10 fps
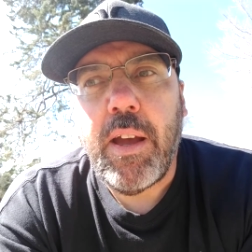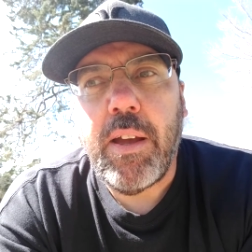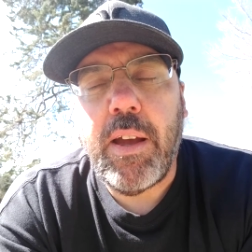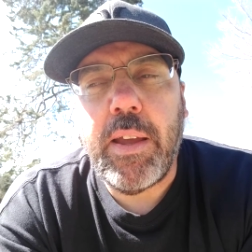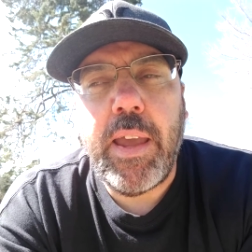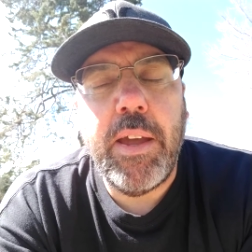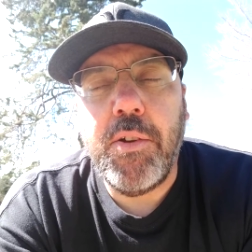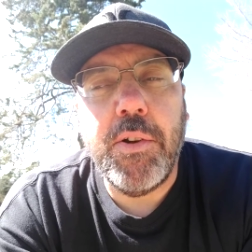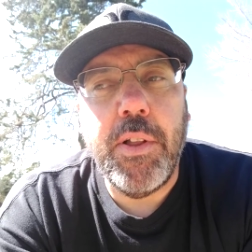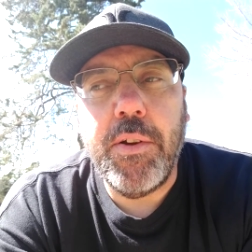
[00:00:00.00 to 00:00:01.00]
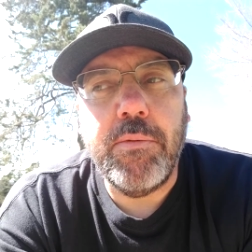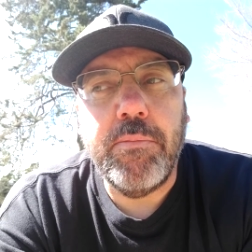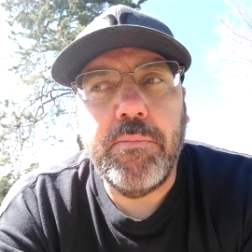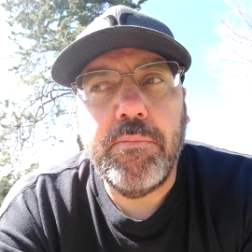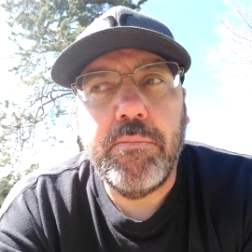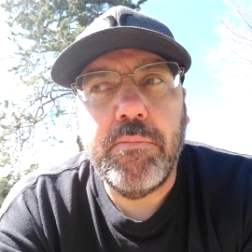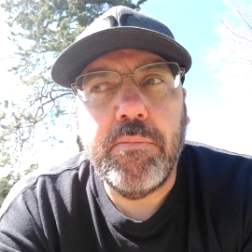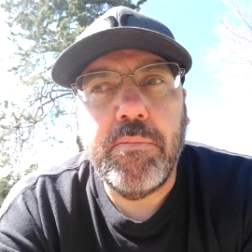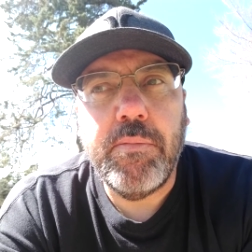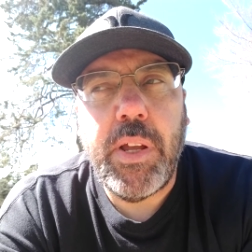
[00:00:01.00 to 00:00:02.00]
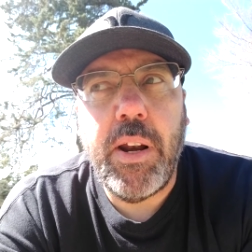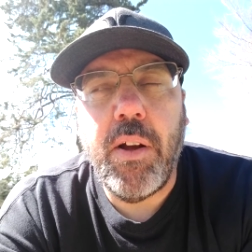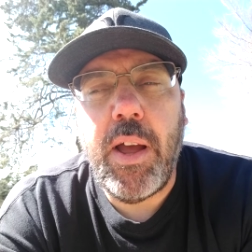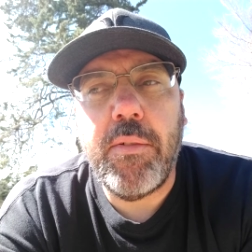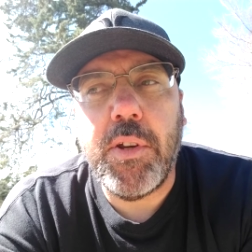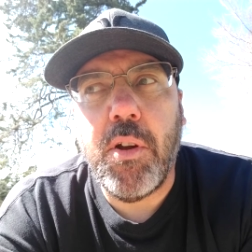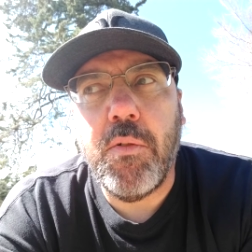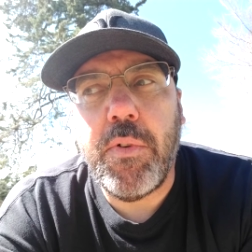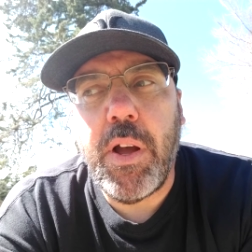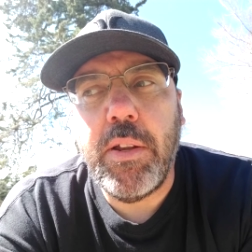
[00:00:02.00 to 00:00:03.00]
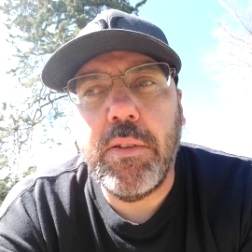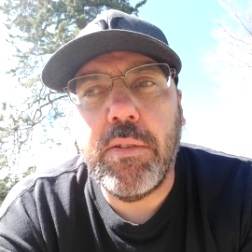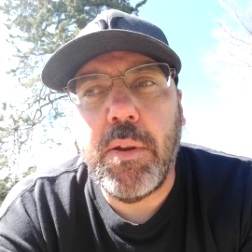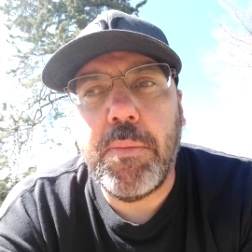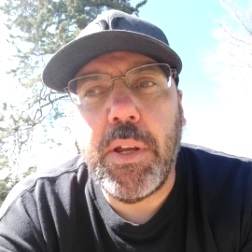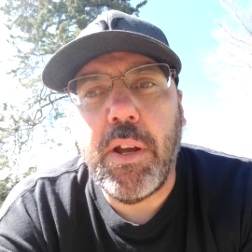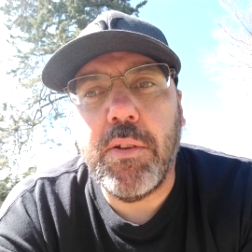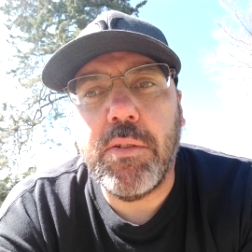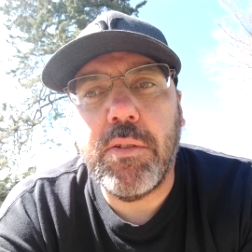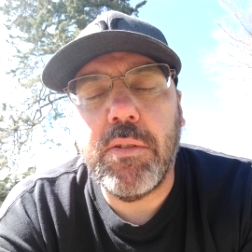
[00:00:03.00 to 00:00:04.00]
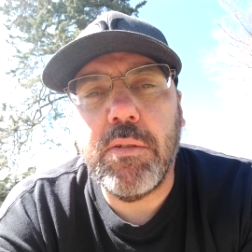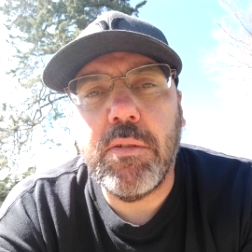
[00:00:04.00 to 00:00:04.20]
I can't do it alone, and I'll have to go find something else,